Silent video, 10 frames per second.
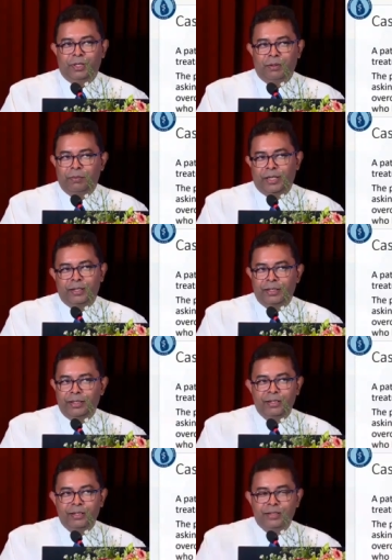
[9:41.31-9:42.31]
but
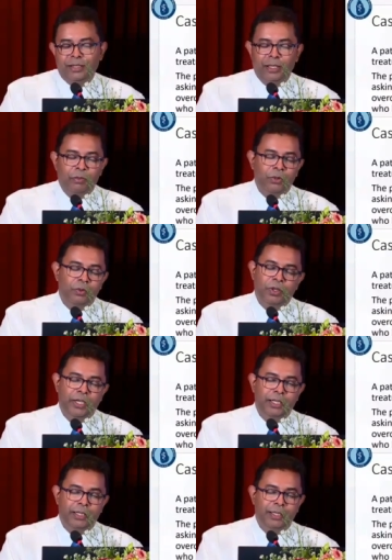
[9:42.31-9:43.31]
didn't send them home or
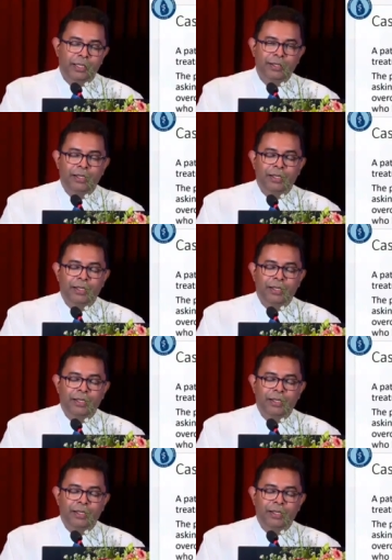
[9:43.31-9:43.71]
anything.